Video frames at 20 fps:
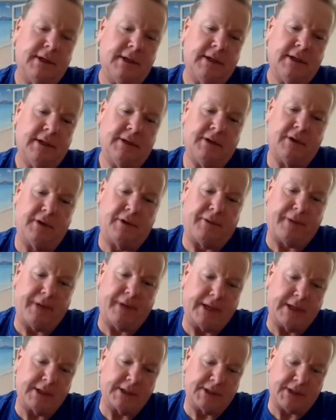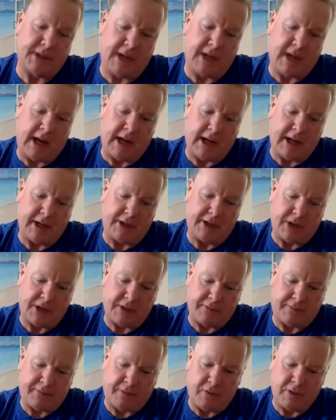the things that I try to
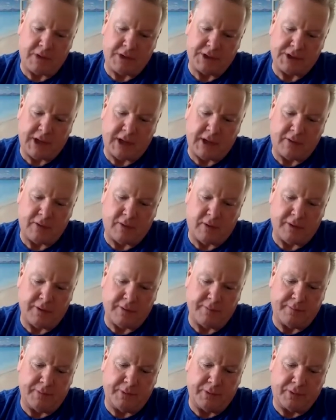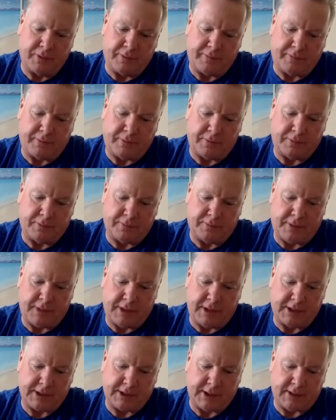focus on, all the beautiful
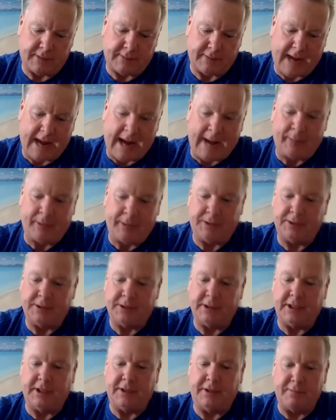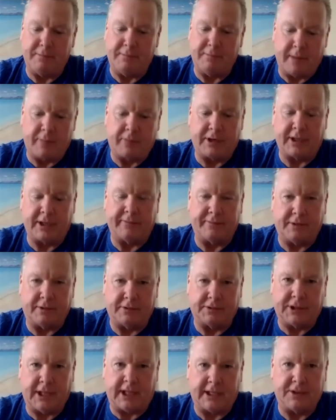things that have happened in the memory of
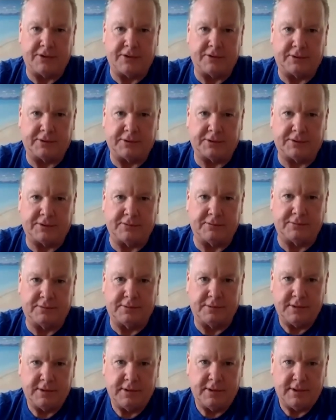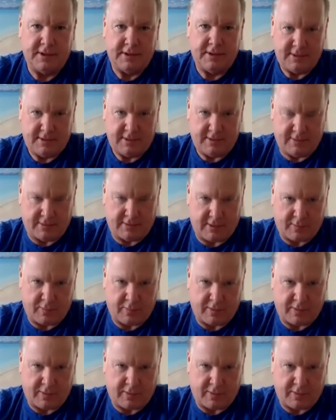those angels who were